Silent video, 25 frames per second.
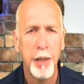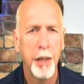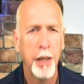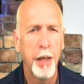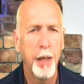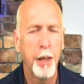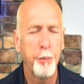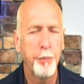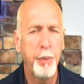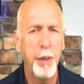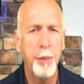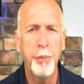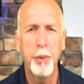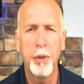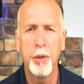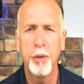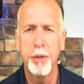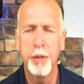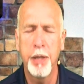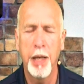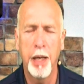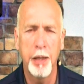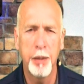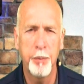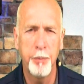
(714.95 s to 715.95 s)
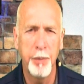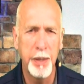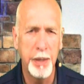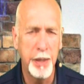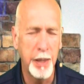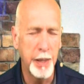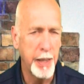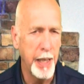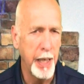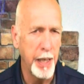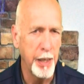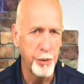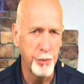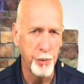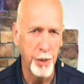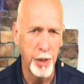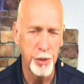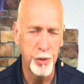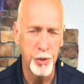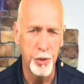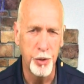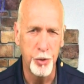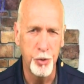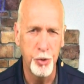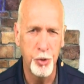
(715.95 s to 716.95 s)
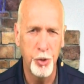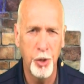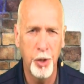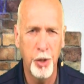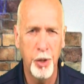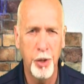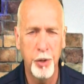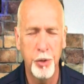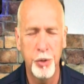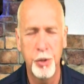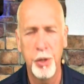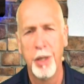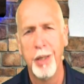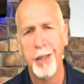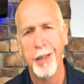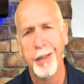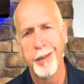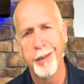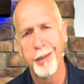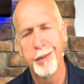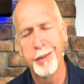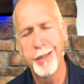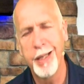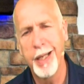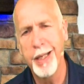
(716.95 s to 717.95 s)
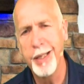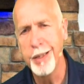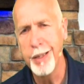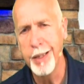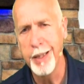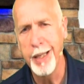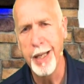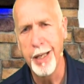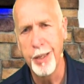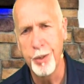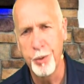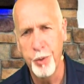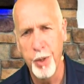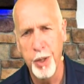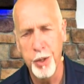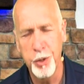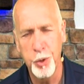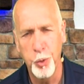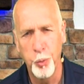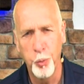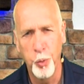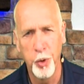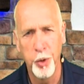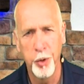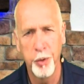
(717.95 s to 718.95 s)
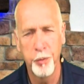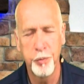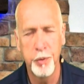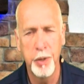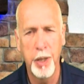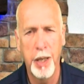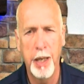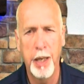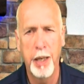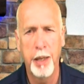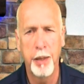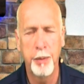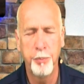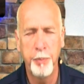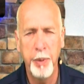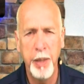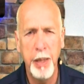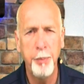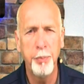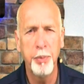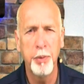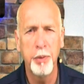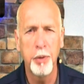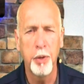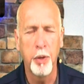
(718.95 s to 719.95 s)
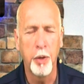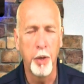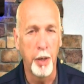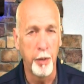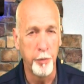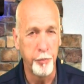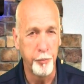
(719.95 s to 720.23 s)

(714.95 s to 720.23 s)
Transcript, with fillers: Uh, people are telling me you can't trust the church. They're saying you can't trust the Word of God. People are